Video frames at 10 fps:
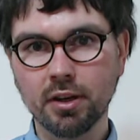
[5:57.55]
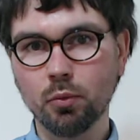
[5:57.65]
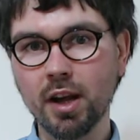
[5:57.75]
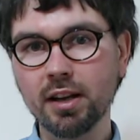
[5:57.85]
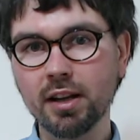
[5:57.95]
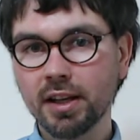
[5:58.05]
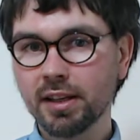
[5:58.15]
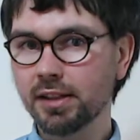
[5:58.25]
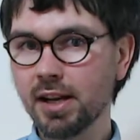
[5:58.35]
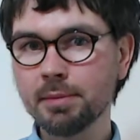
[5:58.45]
Well,
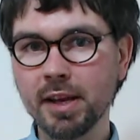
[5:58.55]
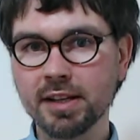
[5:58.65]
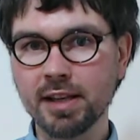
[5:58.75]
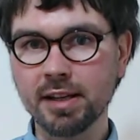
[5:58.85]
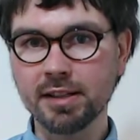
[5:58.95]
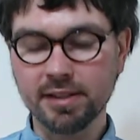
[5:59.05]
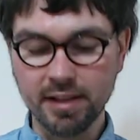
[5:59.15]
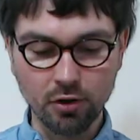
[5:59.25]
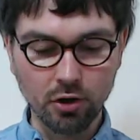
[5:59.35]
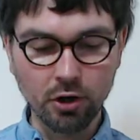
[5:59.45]
it doesn't make sense
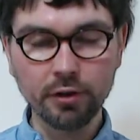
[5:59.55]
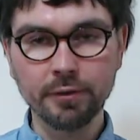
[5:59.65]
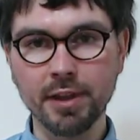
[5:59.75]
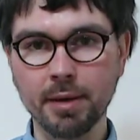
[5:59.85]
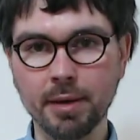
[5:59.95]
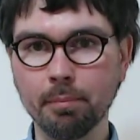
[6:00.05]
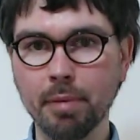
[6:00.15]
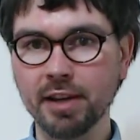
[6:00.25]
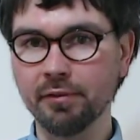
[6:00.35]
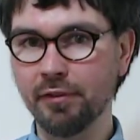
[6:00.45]
that all of them
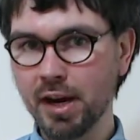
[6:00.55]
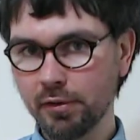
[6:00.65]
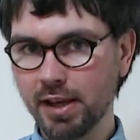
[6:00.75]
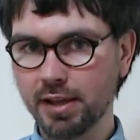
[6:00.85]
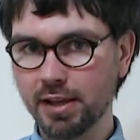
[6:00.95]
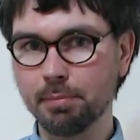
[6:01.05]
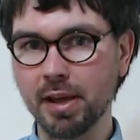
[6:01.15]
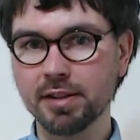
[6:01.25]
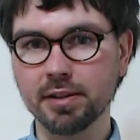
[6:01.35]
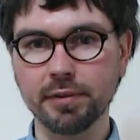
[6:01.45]
buy very
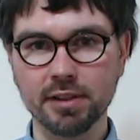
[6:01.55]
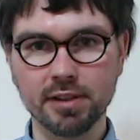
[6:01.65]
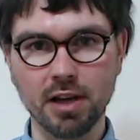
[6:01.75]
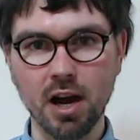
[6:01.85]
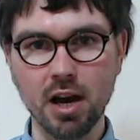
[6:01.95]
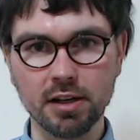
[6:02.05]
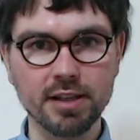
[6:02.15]
expensive and scarce